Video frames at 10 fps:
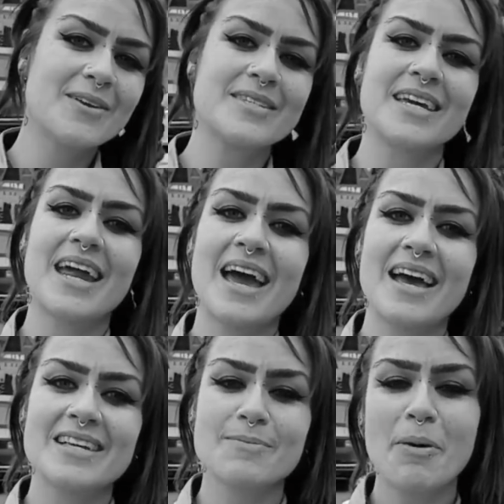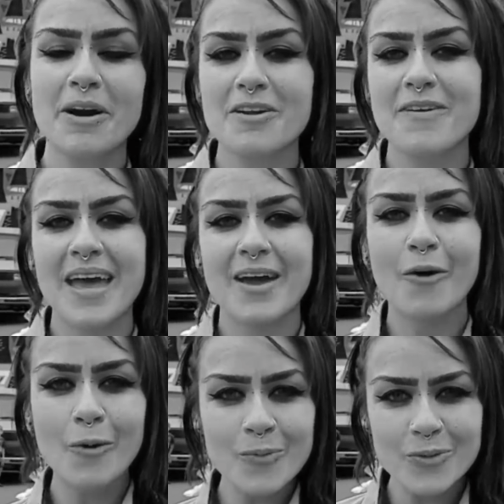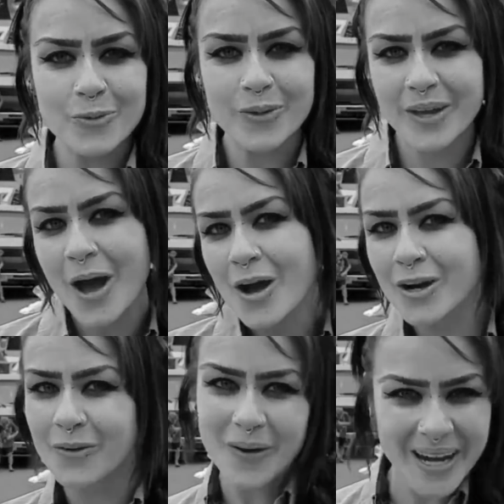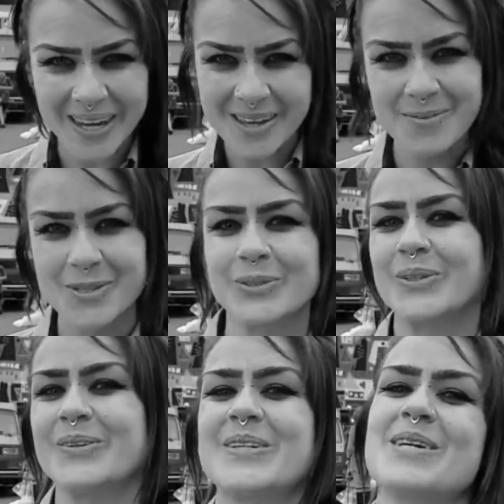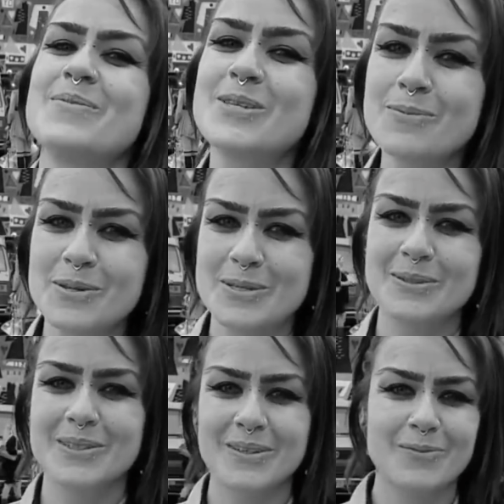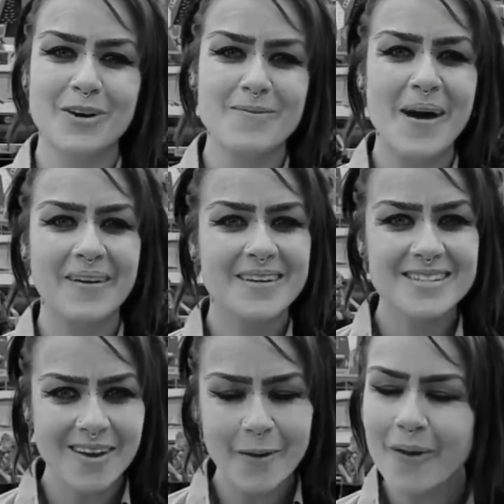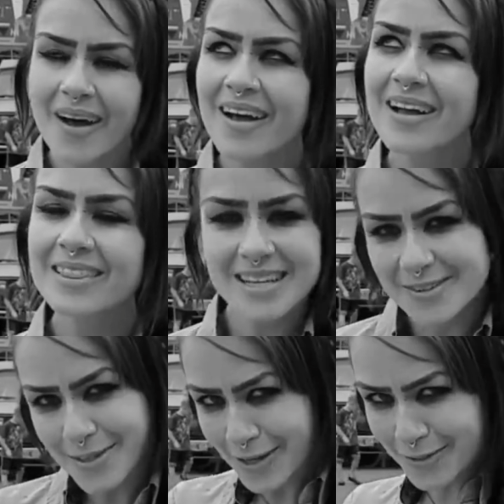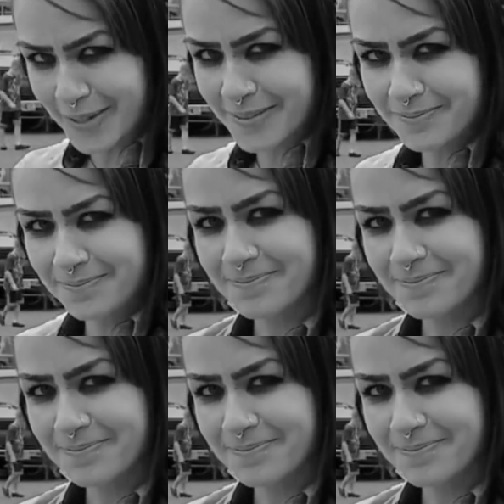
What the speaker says: to use it as part of a homeschooling curriculum tool, which I'm super stoked to learn more about. So let's go talk to her.